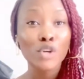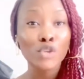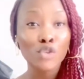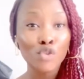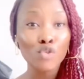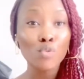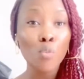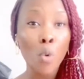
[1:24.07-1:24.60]

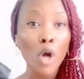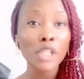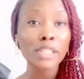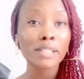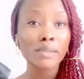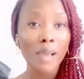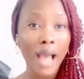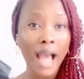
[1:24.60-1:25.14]
You want
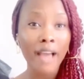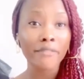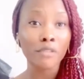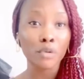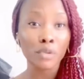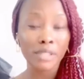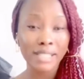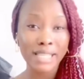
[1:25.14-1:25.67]
to have
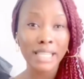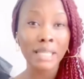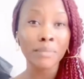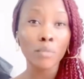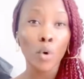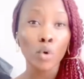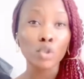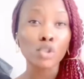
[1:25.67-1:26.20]
your team
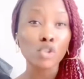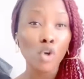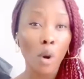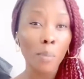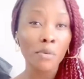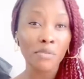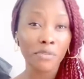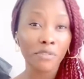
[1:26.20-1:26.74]
on
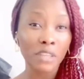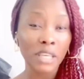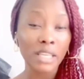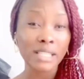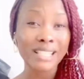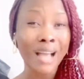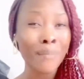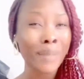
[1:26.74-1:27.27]
top of
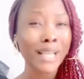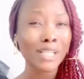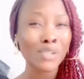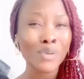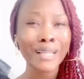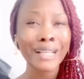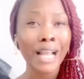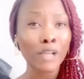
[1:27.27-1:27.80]
things. And by
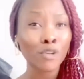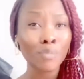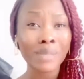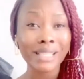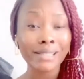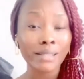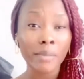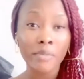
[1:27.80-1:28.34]
training, I don't
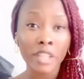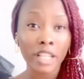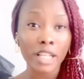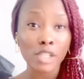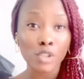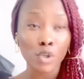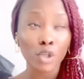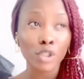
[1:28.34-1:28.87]
mean something
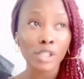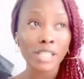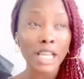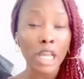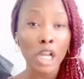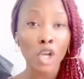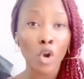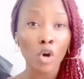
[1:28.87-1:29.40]
that's going to take
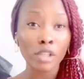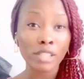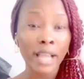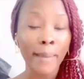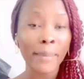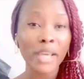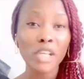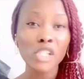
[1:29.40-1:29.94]
a long
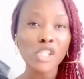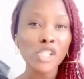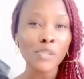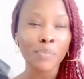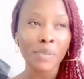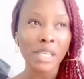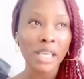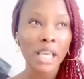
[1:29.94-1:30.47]
time. It could just
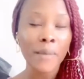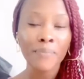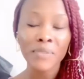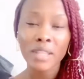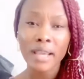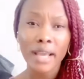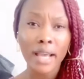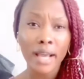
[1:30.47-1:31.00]
be
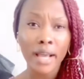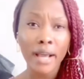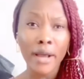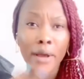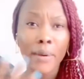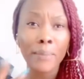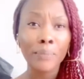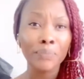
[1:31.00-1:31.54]

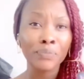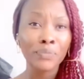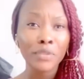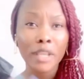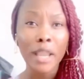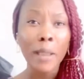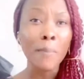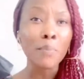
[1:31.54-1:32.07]

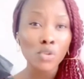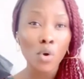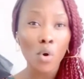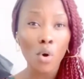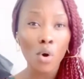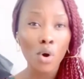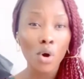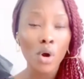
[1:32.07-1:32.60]
a
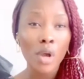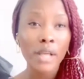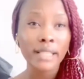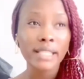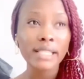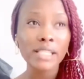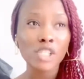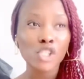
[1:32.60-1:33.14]
talk.
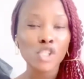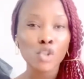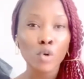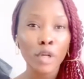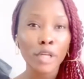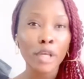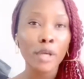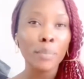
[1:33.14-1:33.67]
This is just
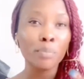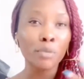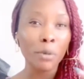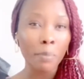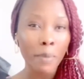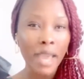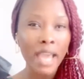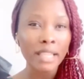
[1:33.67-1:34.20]
going to
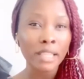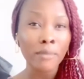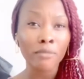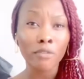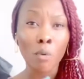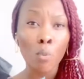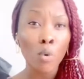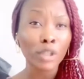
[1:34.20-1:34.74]
prepare them
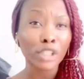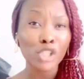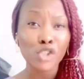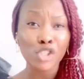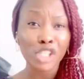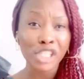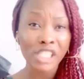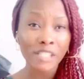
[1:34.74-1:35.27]
for what they
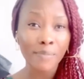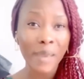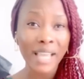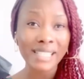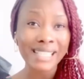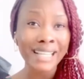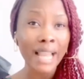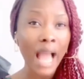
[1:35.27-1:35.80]
should
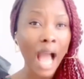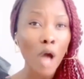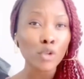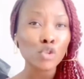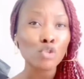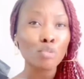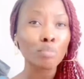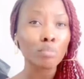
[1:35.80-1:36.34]
expect and how
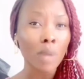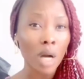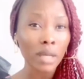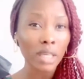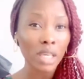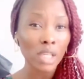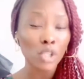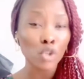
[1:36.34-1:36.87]
to
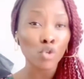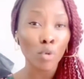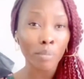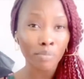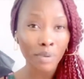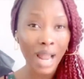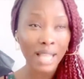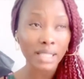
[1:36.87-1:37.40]
market your
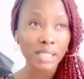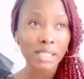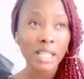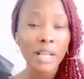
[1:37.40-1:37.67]
brand.